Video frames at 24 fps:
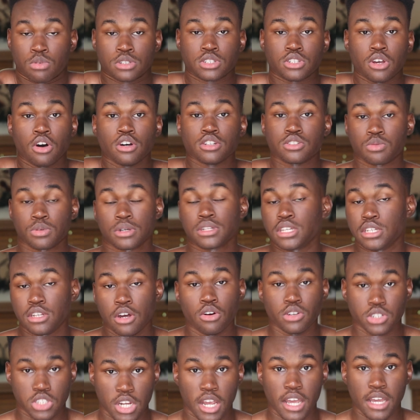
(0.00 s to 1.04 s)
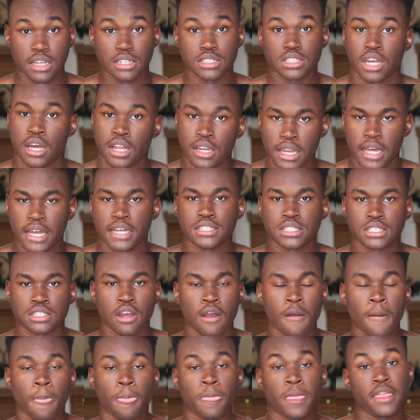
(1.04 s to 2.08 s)
results really don't change unless
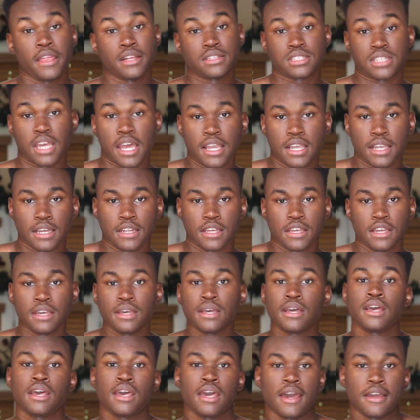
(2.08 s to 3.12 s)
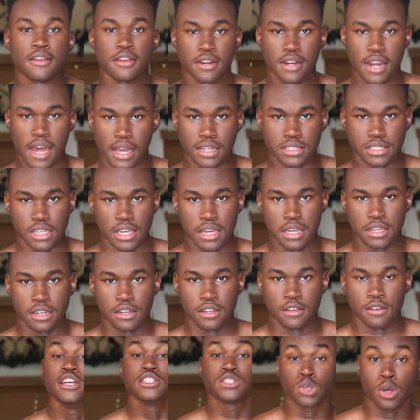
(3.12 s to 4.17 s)
you're taking it and you're not taking
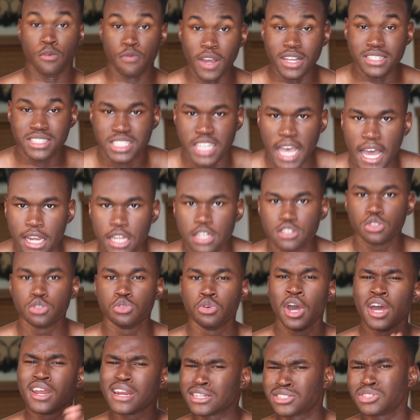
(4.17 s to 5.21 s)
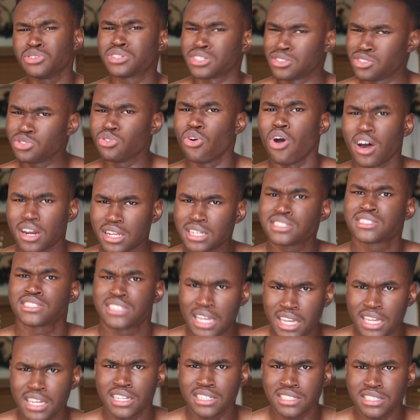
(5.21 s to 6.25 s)
it. So if they telling you that you can do all these
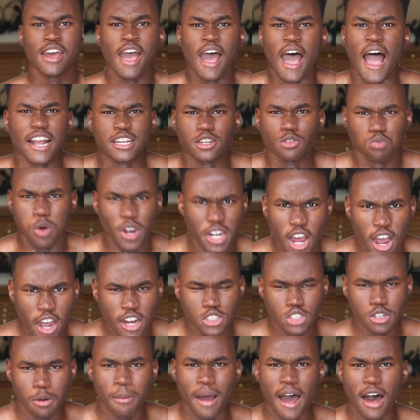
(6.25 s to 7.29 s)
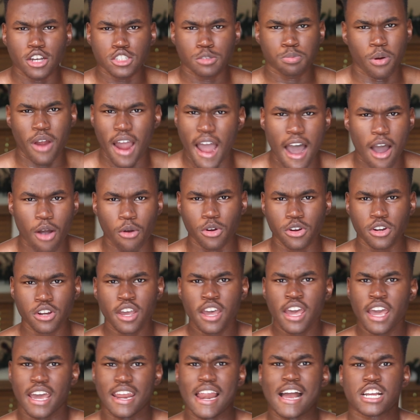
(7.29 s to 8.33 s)
things, I can run 100 miles per hour,
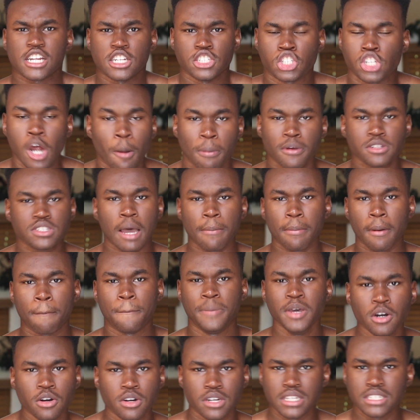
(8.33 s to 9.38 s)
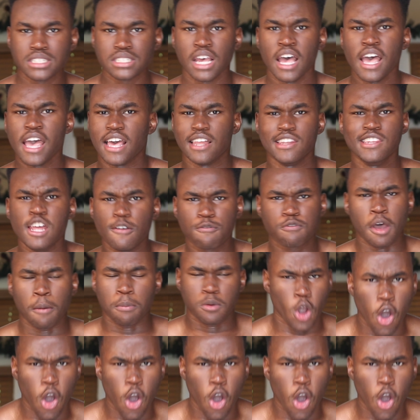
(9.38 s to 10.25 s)
and I can jump on top of buildings and lift up